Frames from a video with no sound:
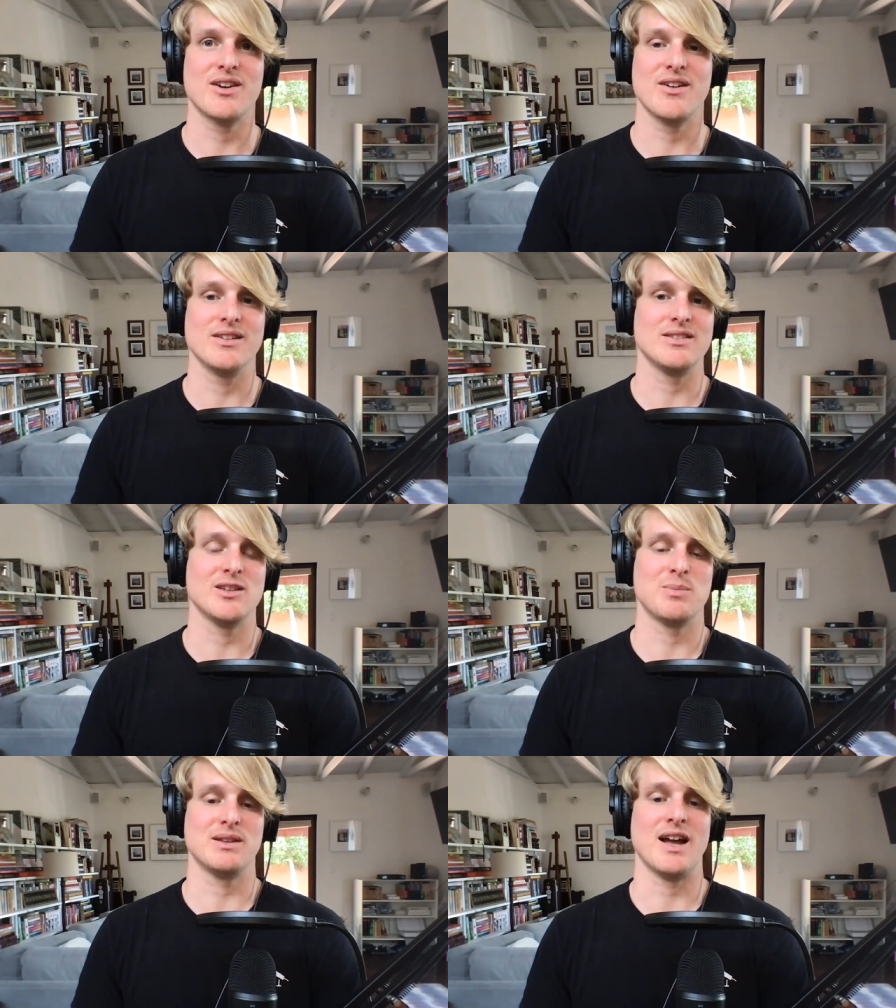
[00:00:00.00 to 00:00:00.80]
currency's
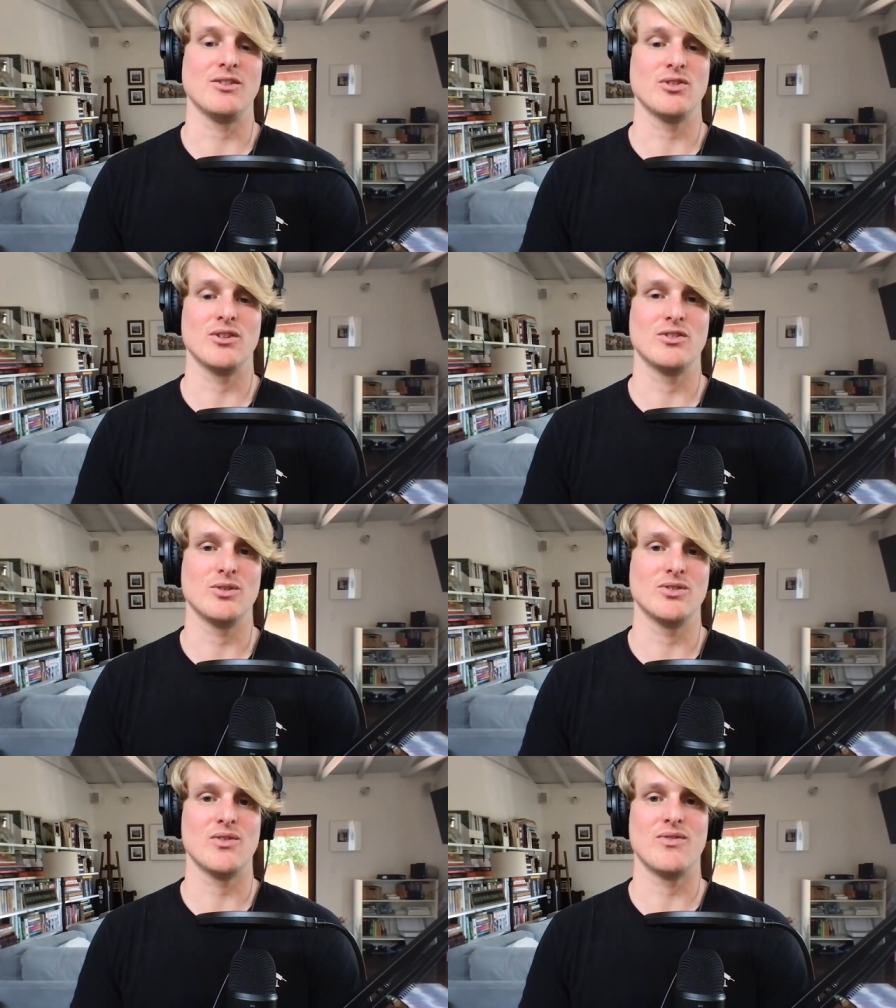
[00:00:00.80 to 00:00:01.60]
potential to
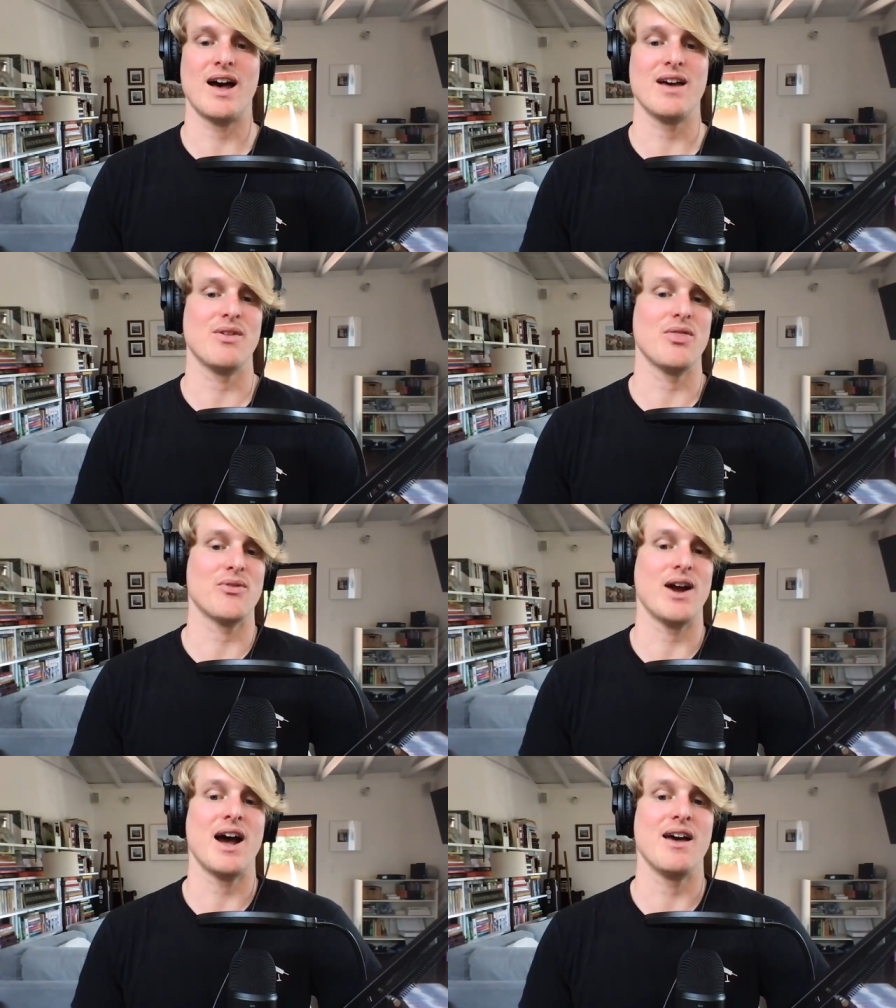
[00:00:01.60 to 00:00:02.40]
survive and
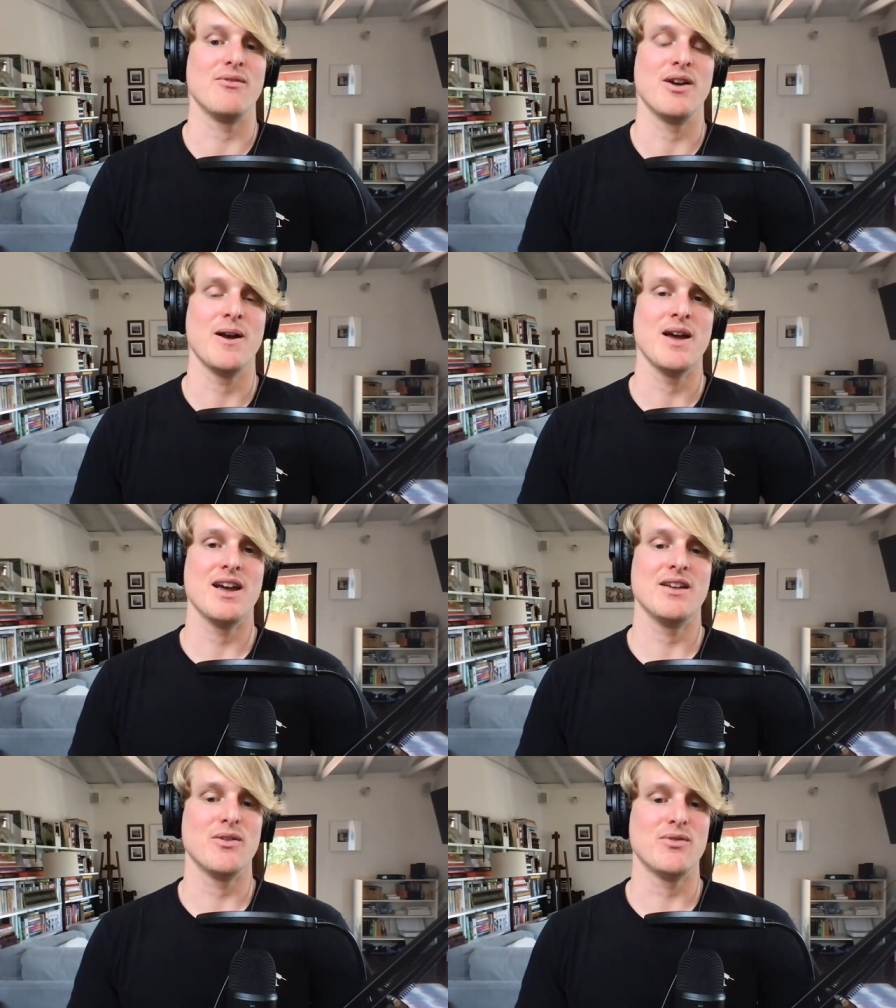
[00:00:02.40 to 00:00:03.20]
thrive
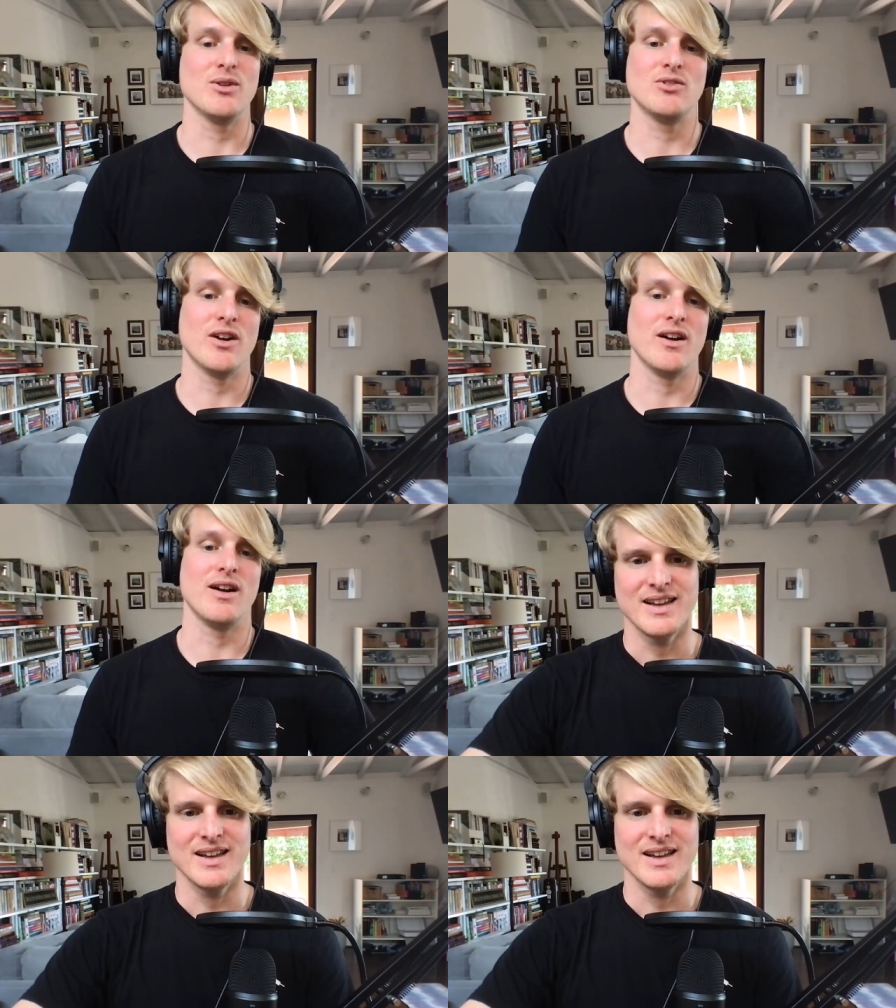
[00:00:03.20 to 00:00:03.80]
in the future.